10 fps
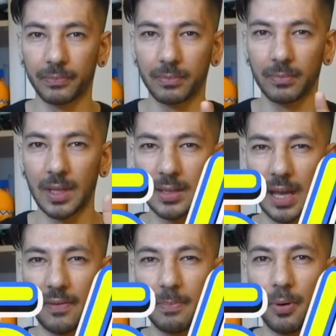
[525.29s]

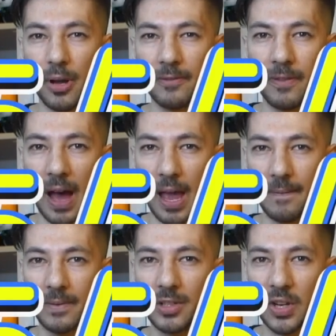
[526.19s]
7.5,
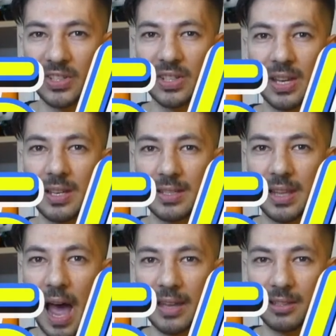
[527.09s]
just
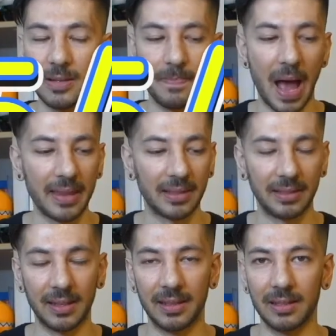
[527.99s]
slightly better
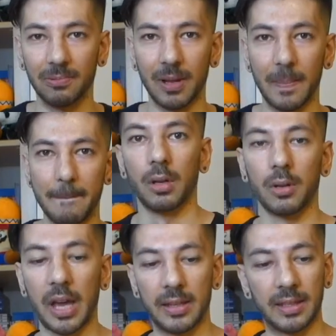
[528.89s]
than this one.
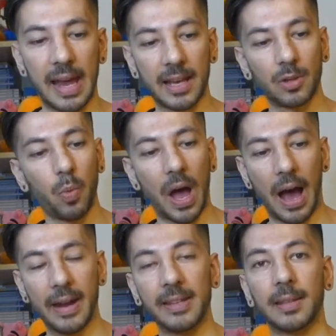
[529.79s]
Okay, the next
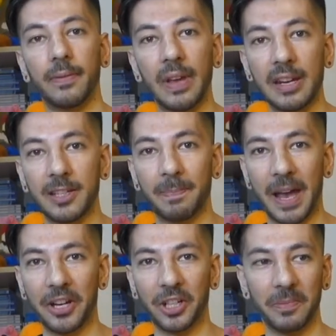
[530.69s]
one is a very
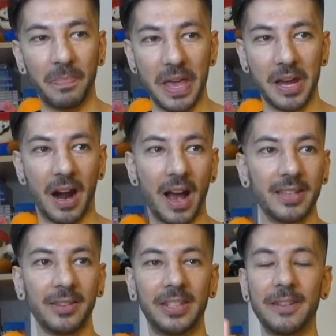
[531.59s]
special beer, as
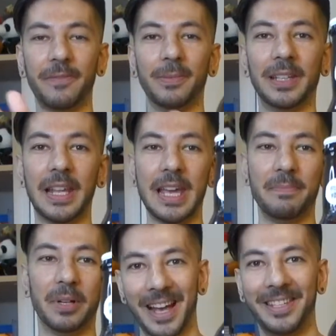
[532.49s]
you see from the
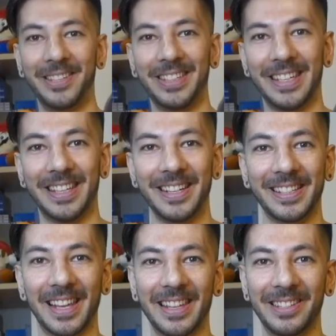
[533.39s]
label. As you see, there is
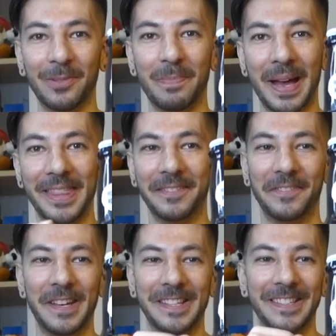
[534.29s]
a little panda
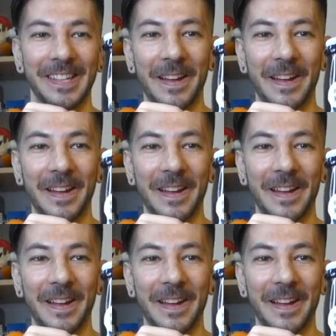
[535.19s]
face here.